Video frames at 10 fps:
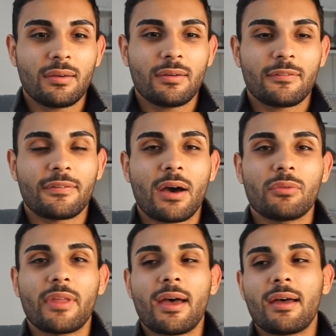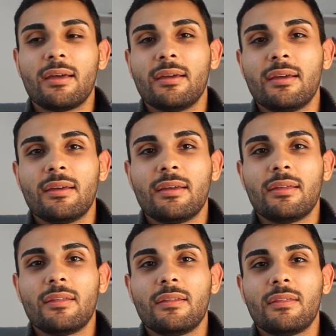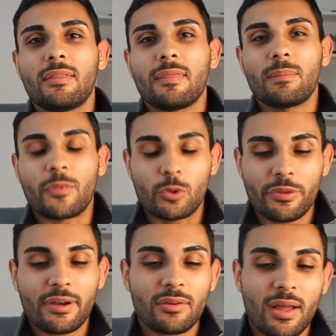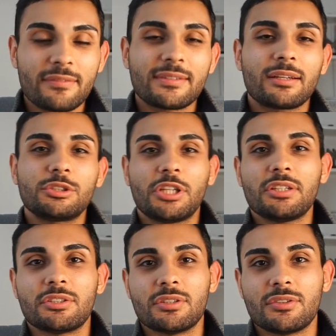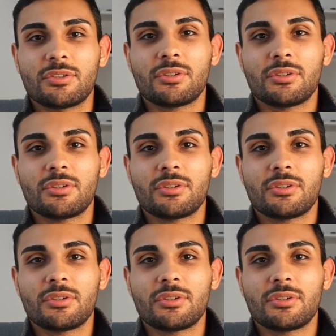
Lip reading: found that through their lifestyle changes,